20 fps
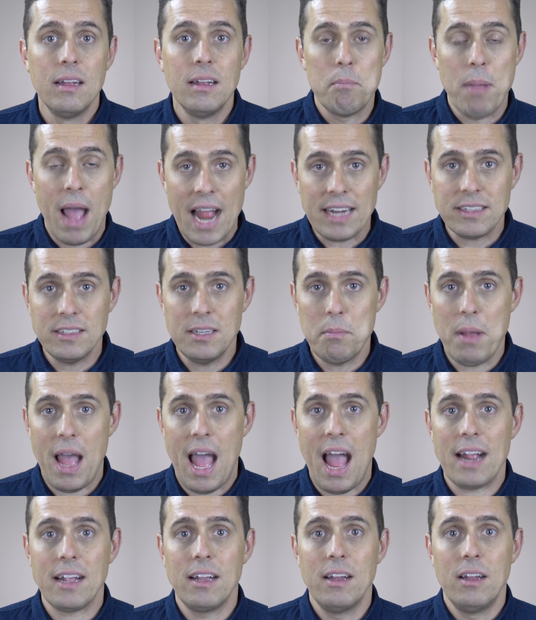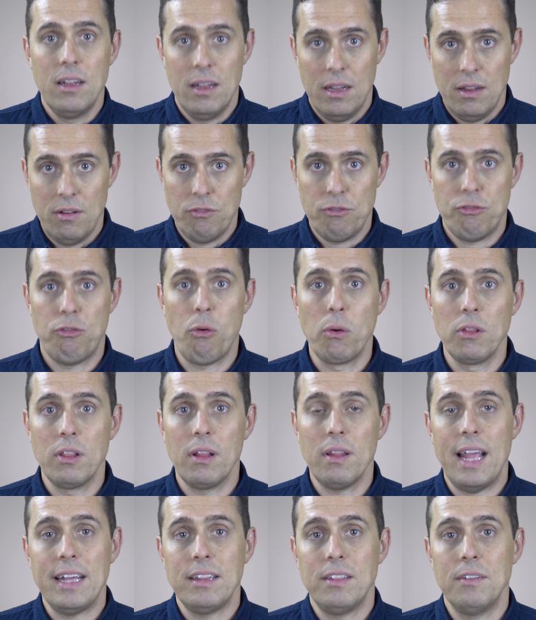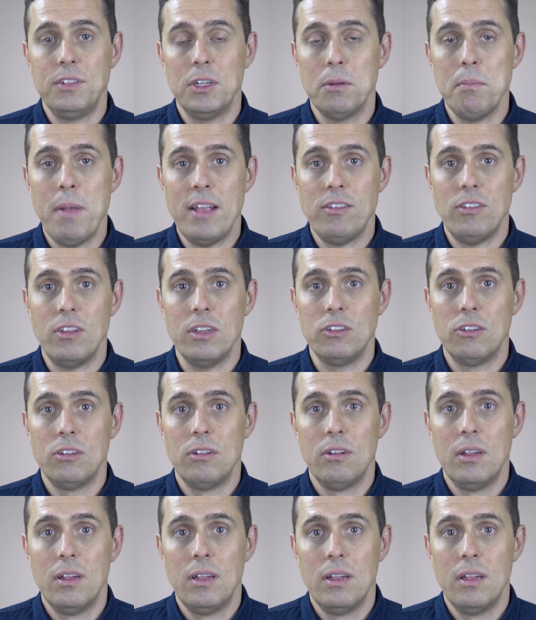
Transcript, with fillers: back to back, for the length of your message.